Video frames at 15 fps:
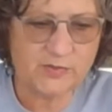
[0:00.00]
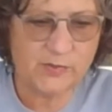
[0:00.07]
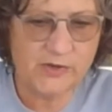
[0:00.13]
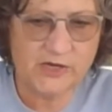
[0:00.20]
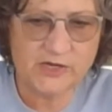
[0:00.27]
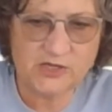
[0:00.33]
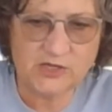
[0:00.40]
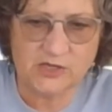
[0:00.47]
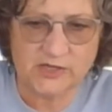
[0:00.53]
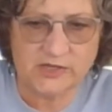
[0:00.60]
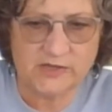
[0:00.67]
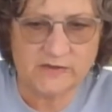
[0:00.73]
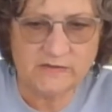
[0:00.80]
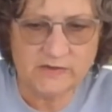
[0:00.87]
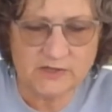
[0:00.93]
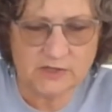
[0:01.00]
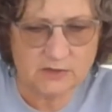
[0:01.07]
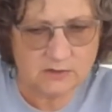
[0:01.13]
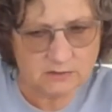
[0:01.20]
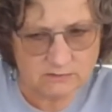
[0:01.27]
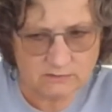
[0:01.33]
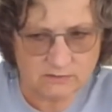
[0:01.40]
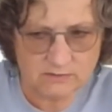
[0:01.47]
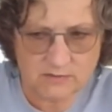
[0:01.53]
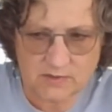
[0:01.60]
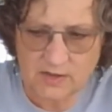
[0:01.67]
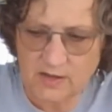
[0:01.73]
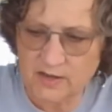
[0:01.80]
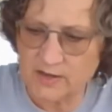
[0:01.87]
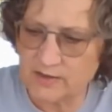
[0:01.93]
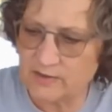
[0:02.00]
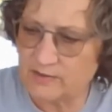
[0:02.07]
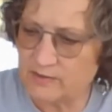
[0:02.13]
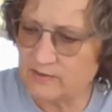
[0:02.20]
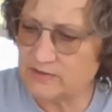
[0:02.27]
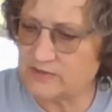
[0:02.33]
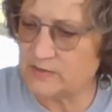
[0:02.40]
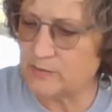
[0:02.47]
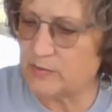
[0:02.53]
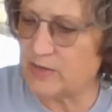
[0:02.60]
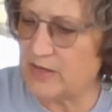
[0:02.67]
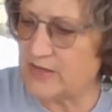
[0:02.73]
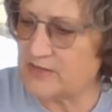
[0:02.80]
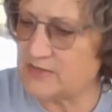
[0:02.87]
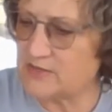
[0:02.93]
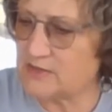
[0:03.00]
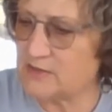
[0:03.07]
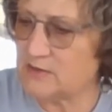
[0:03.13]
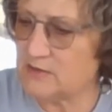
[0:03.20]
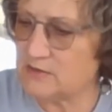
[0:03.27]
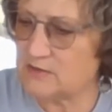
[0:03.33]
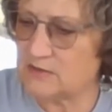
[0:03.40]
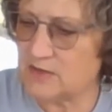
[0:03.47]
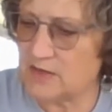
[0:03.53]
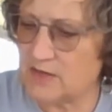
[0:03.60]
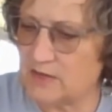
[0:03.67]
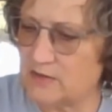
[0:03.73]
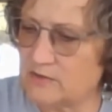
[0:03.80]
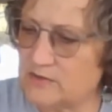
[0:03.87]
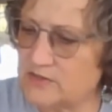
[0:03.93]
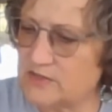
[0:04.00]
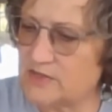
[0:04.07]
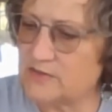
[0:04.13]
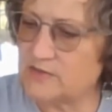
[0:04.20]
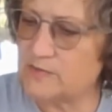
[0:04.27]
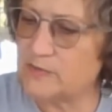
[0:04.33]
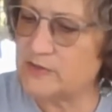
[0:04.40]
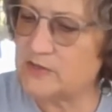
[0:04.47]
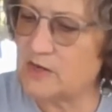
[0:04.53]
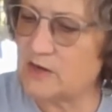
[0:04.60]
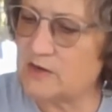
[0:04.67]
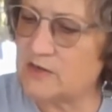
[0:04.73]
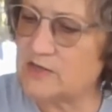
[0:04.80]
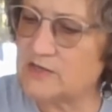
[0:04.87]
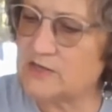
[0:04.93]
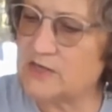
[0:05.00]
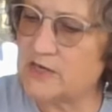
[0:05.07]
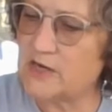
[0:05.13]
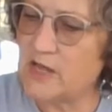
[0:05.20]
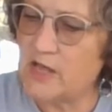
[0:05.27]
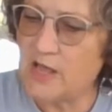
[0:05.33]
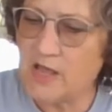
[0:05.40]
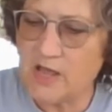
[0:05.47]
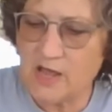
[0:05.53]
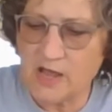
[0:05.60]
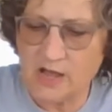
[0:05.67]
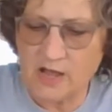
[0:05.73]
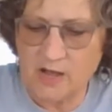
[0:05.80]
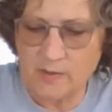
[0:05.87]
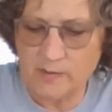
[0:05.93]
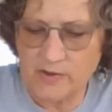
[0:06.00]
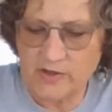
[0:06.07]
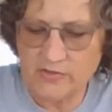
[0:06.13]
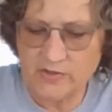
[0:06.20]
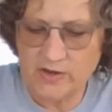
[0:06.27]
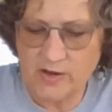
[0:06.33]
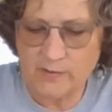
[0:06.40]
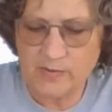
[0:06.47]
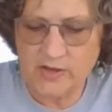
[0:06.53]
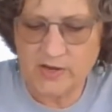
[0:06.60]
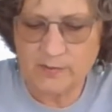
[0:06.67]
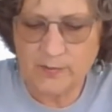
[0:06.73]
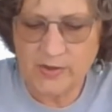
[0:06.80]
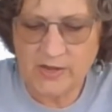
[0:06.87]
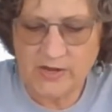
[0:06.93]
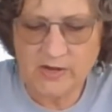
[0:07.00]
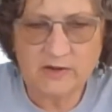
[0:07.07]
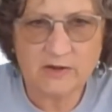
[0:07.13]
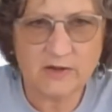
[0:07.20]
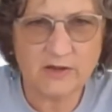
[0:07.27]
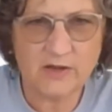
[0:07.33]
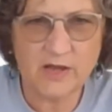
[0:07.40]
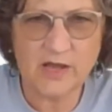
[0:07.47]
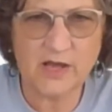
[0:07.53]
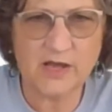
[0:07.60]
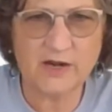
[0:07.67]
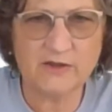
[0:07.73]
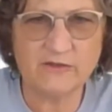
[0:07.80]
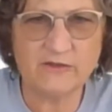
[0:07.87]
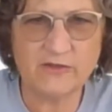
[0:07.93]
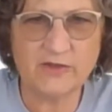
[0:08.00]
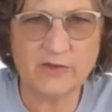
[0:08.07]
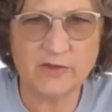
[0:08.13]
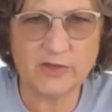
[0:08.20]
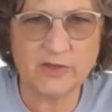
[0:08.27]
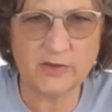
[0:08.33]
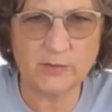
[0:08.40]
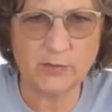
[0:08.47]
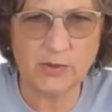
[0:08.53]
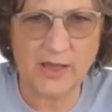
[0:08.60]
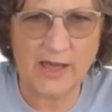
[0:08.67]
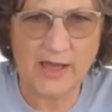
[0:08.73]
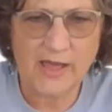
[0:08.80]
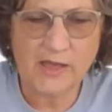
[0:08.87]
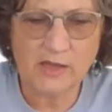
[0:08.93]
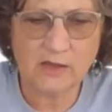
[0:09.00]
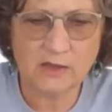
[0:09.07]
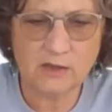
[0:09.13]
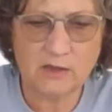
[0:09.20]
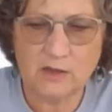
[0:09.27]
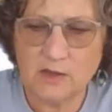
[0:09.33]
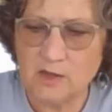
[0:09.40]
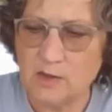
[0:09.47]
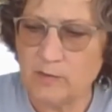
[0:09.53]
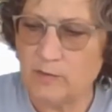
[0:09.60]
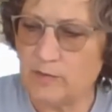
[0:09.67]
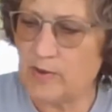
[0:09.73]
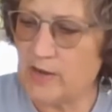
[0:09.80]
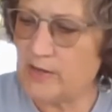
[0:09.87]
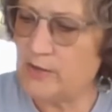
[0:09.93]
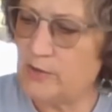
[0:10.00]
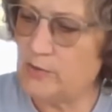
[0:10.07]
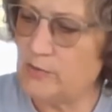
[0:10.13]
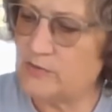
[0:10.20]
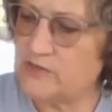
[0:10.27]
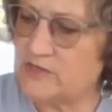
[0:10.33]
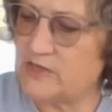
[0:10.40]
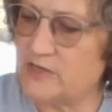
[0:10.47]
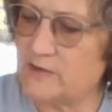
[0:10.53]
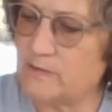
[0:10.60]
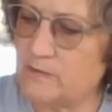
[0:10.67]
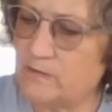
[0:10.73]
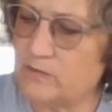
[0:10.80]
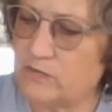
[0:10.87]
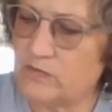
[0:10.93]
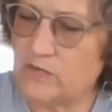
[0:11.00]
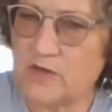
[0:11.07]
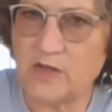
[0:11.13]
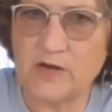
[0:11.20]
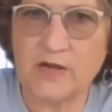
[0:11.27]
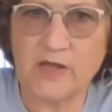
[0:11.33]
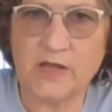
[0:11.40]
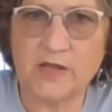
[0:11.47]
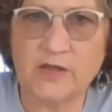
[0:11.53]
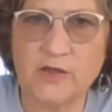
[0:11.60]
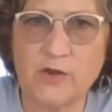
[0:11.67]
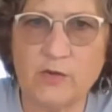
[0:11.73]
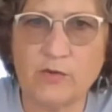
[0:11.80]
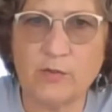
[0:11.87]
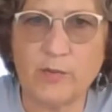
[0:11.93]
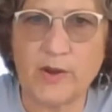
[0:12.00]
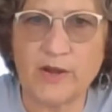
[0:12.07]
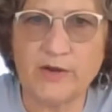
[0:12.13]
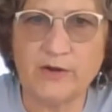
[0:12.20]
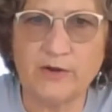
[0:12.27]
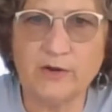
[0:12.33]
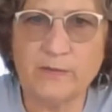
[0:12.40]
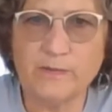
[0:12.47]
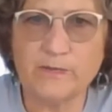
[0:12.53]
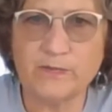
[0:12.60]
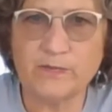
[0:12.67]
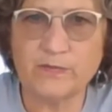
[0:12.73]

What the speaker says: spinach leaves on some plaster. I don't know, it sounds bizarre, doesn't it? And then I made paint out of the black by using an egg yolk binder.